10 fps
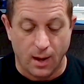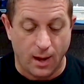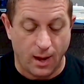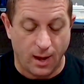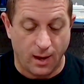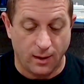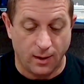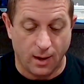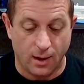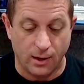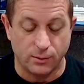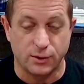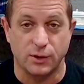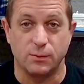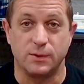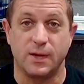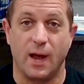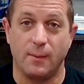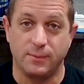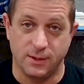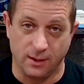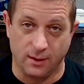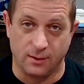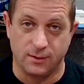And it was because it was empty.